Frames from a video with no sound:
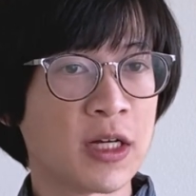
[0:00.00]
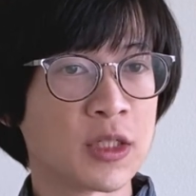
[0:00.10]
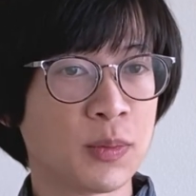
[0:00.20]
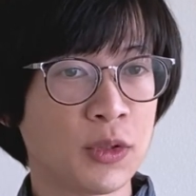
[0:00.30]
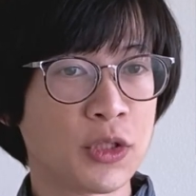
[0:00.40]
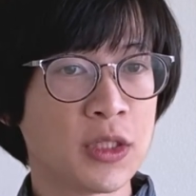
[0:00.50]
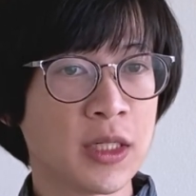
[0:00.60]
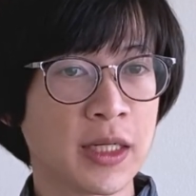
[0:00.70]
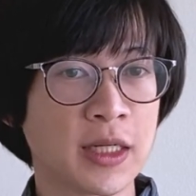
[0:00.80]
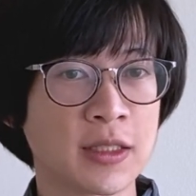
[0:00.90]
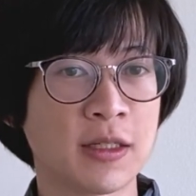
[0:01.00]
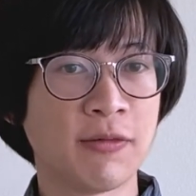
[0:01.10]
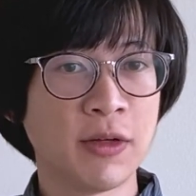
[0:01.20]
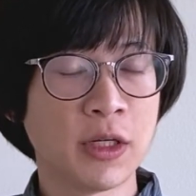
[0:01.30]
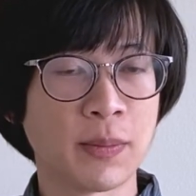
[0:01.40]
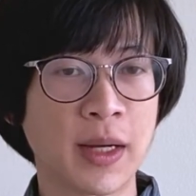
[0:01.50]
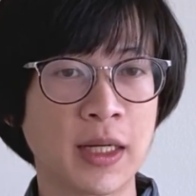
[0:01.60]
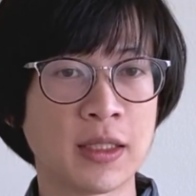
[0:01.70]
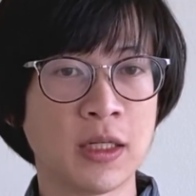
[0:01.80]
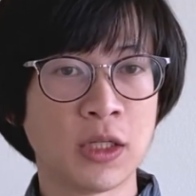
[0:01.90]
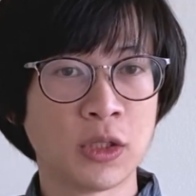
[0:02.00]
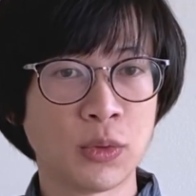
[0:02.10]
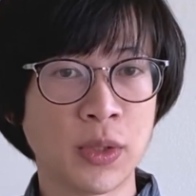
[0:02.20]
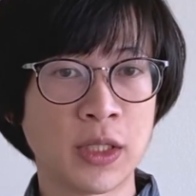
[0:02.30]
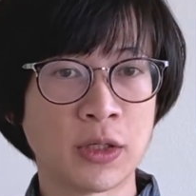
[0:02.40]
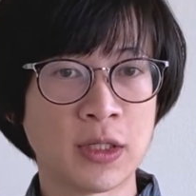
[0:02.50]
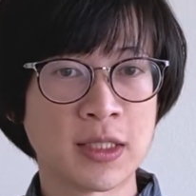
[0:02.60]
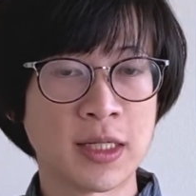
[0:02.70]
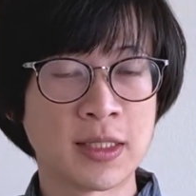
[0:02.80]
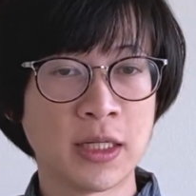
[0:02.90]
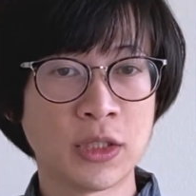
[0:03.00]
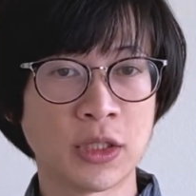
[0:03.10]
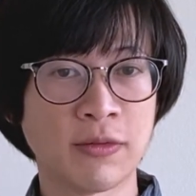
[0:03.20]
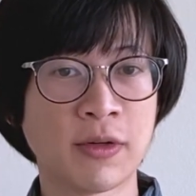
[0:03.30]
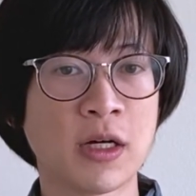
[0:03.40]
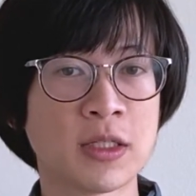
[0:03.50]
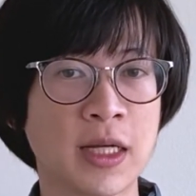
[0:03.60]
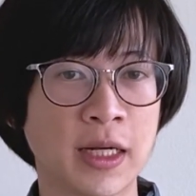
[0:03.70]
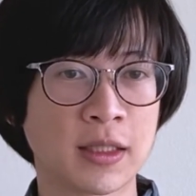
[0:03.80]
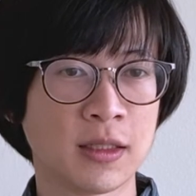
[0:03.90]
pushes against the fingerpad to render the sensation of contact.